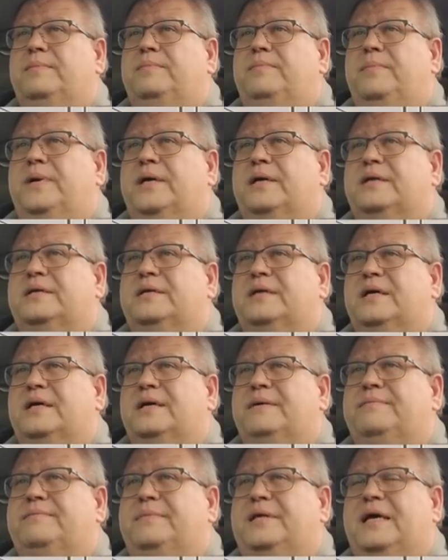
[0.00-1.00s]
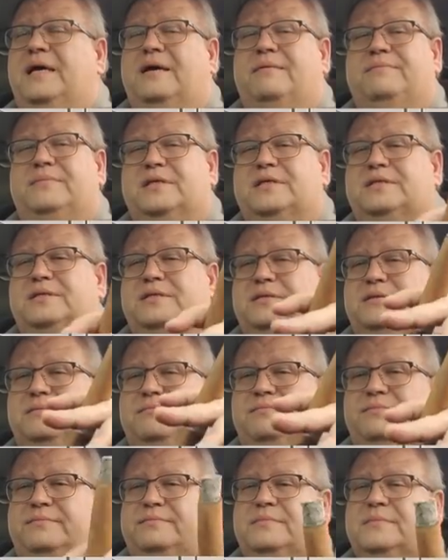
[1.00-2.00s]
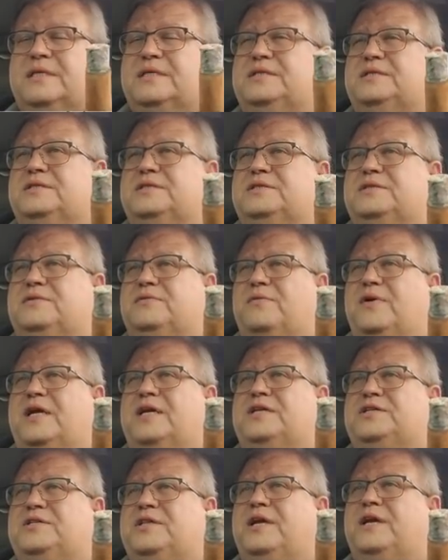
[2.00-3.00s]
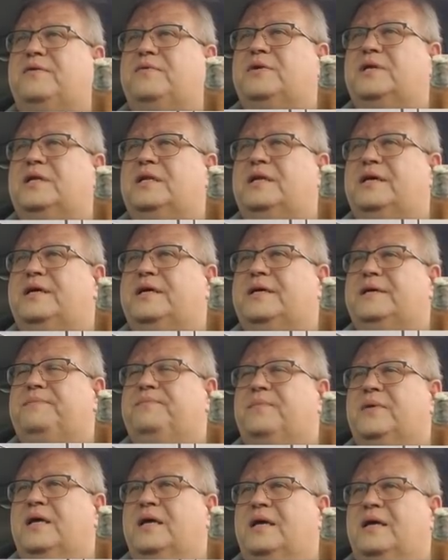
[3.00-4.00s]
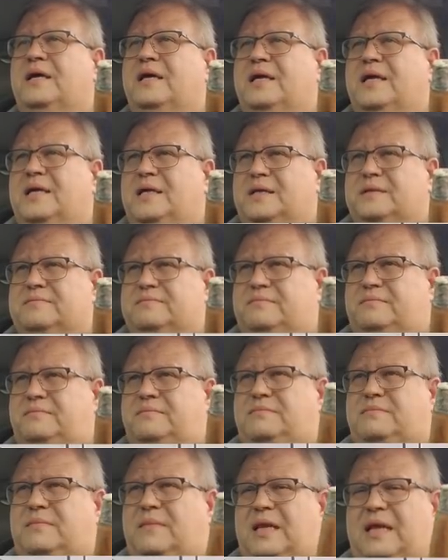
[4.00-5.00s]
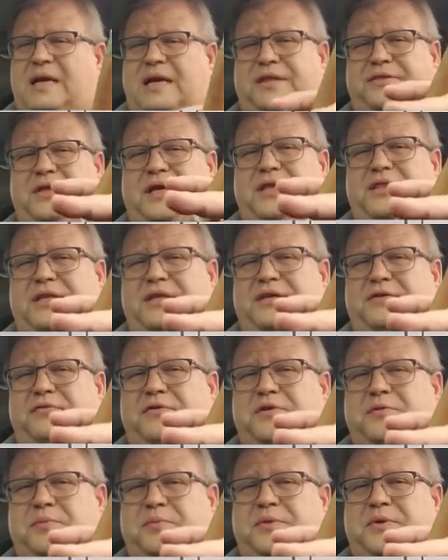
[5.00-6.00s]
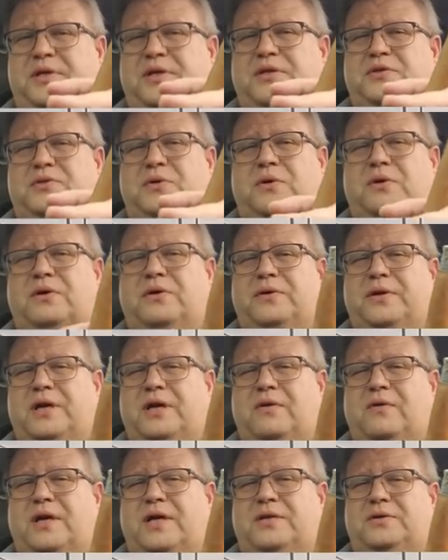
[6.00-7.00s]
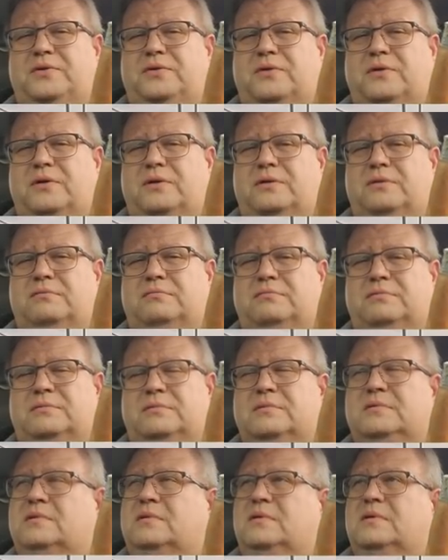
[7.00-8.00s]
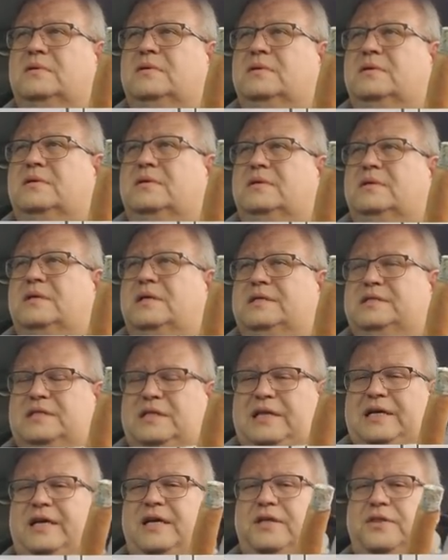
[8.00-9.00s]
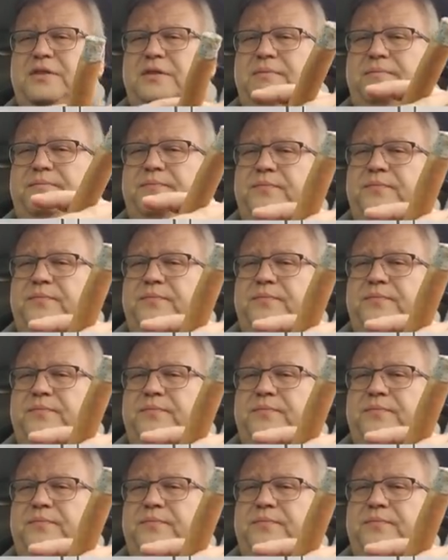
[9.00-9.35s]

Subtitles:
But yeah, this is the range that I really like. And I think the difference between a Toro and a Gran Toro is length.